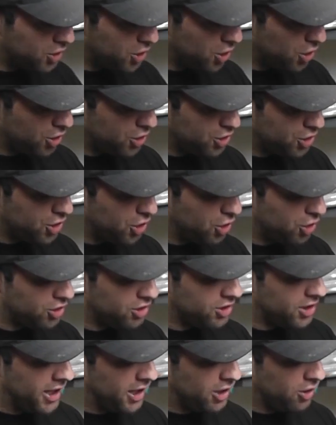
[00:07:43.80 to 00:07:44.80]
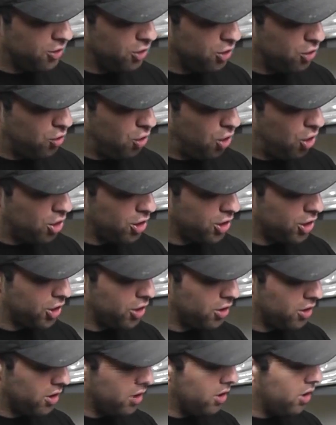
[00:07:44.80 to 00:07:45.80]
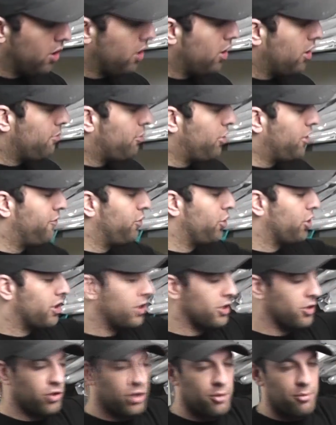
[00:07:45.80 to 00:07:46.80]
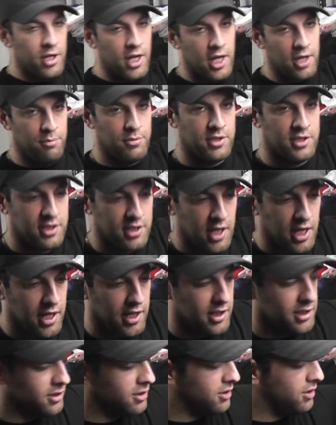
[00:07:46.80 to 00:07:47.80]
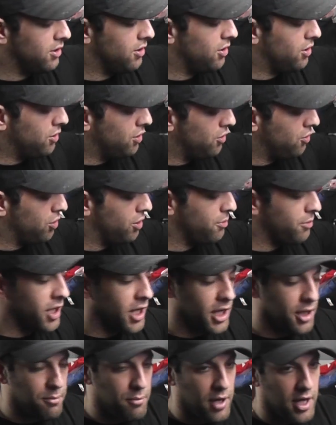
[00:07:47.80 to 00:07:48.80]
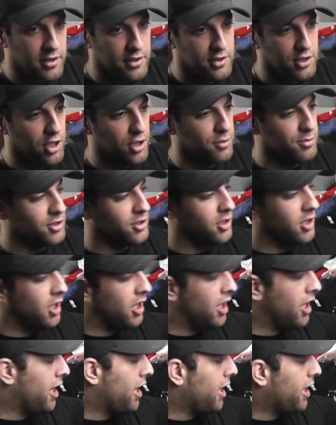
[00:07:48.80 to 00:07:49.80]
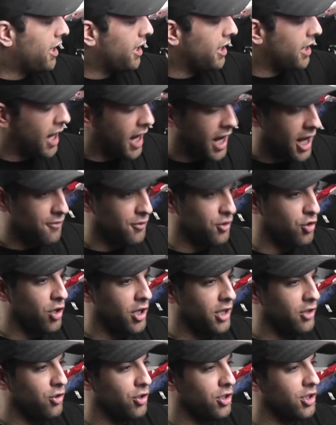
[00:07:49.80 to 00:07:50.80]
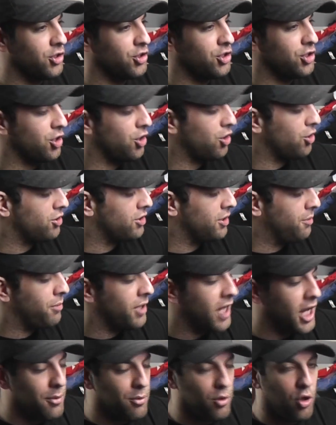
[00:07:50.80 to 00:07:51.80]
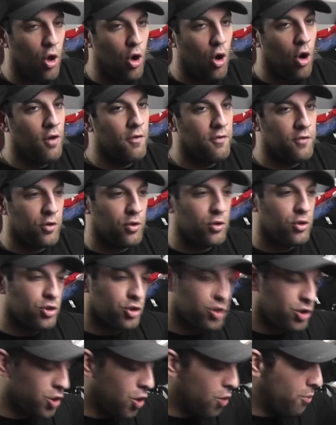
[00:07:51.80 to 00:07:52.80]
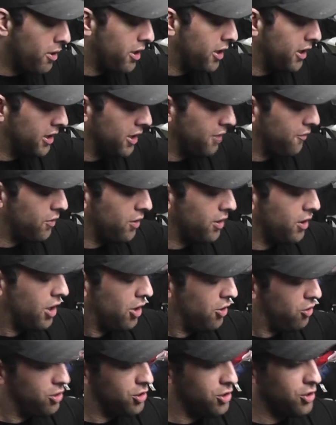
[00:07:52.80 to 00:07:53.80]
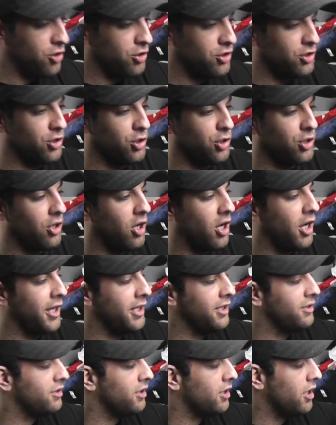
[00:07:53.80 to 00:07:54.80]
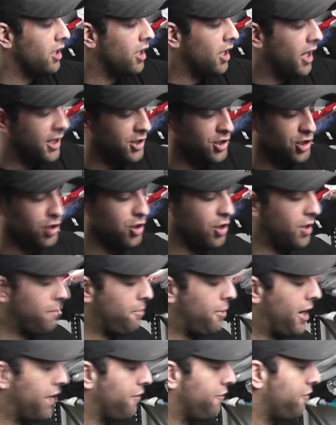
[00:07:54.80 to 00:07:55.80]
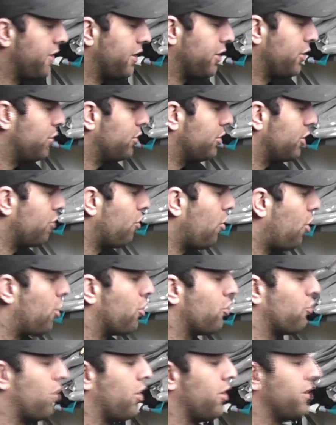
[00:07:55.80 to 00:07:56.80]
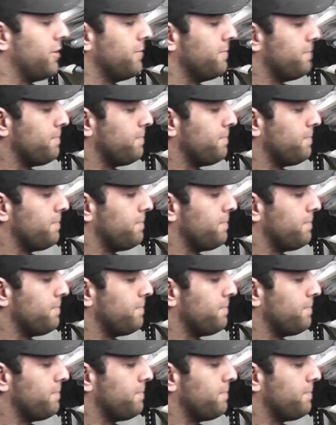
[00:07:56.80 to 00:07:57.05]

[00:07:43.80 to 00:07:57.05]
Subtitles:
certain shirts take a little longer, but if you can eliminate mistakes, eliminate mess ups, and have great looking shirts and be able to offer so many different colored shirts to your clients, it's just gonna benefit you in the long run.